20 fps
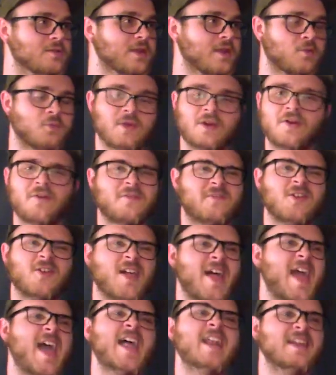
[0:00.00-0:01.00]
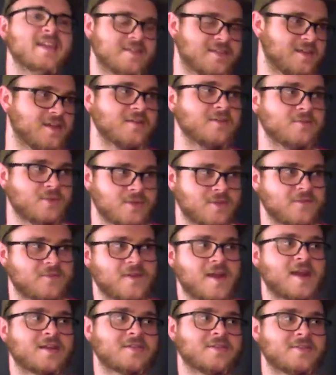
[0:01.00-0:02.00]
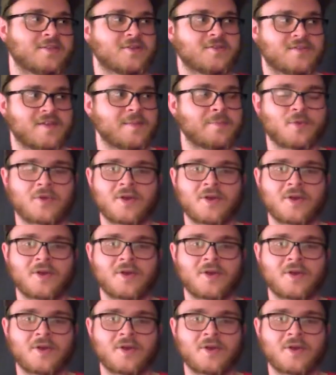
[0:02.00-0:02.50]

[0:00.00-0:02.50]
Like, we don't feel anything with the fact that they're separated.